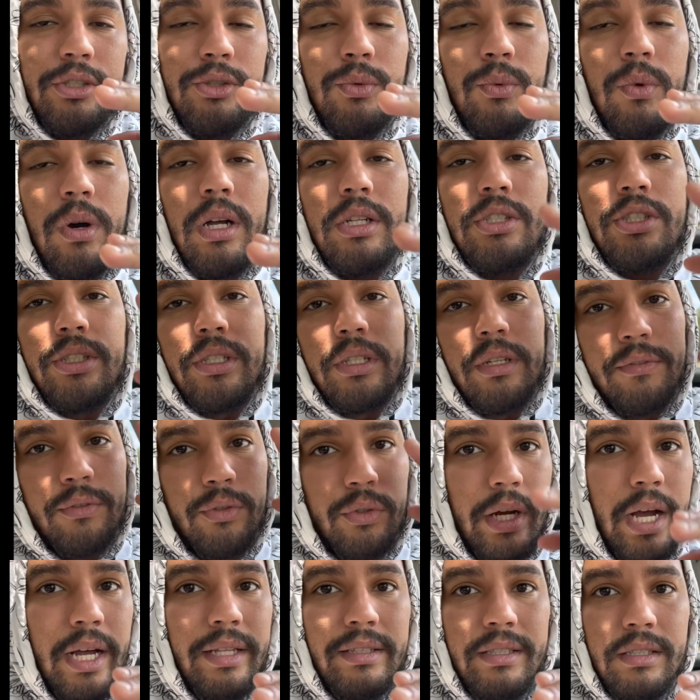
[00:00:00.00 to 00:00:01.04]
you watching. If you
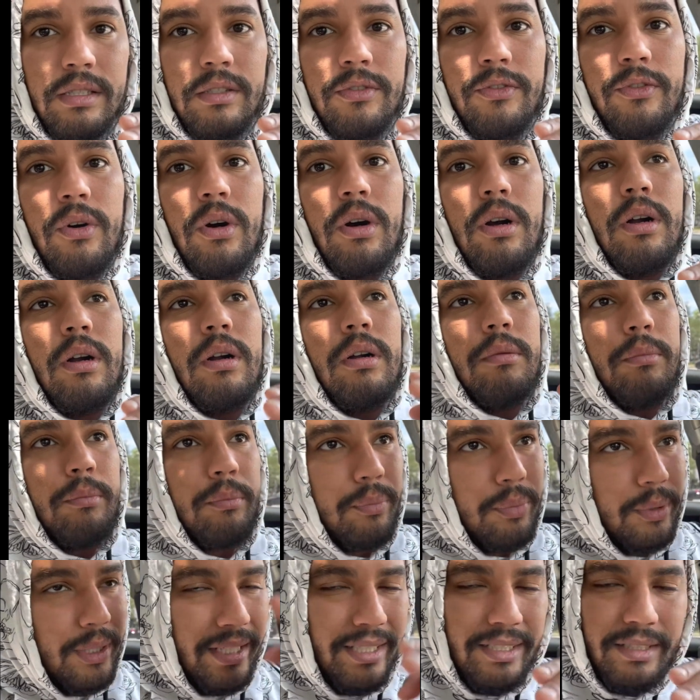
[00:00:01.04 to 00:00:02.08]
got this far,
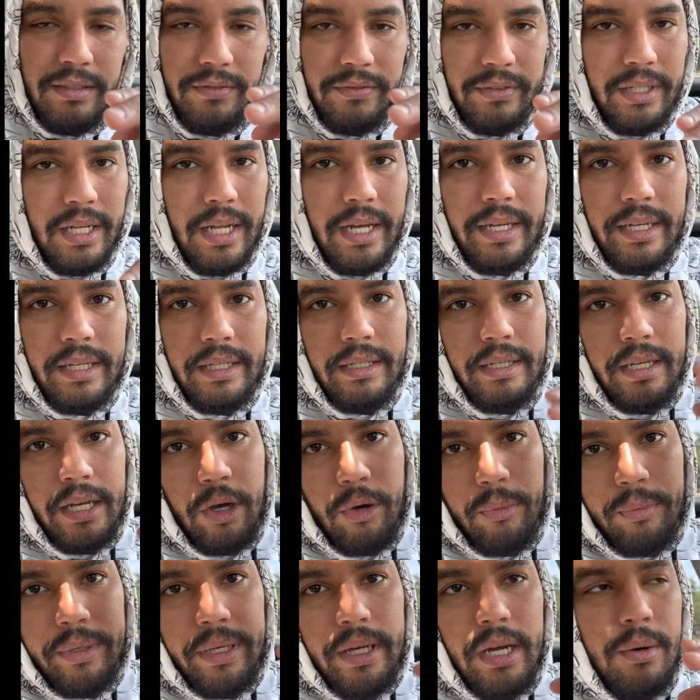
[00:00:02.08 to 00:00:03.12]
please leave a like.
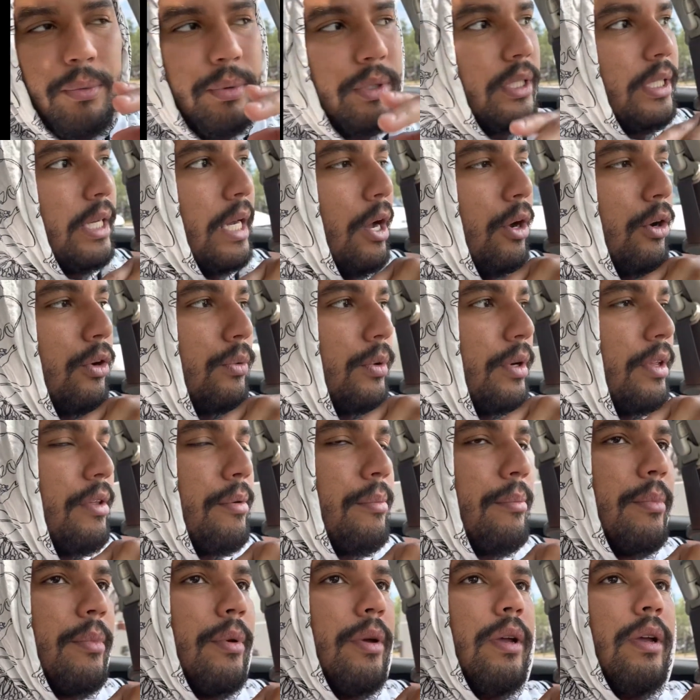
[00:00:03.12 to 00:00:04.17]
Help me out with the
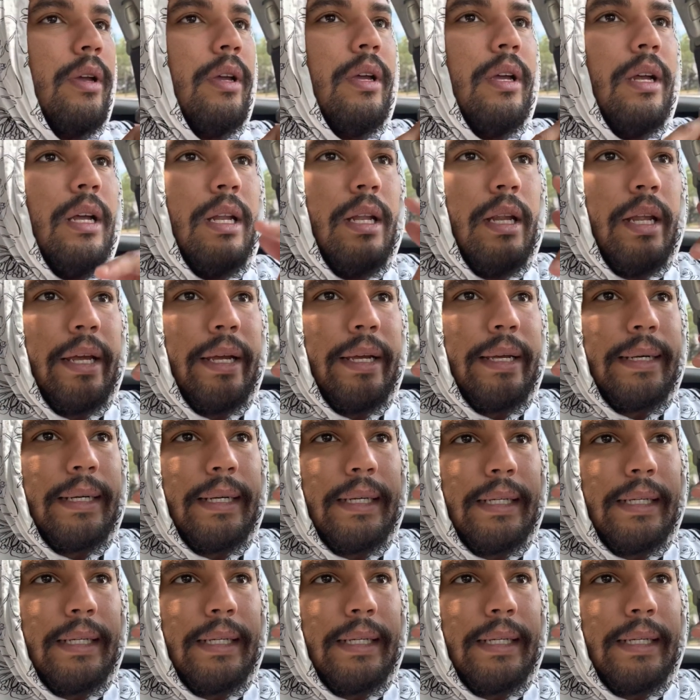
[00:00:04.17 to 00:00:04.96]
algorithm. Like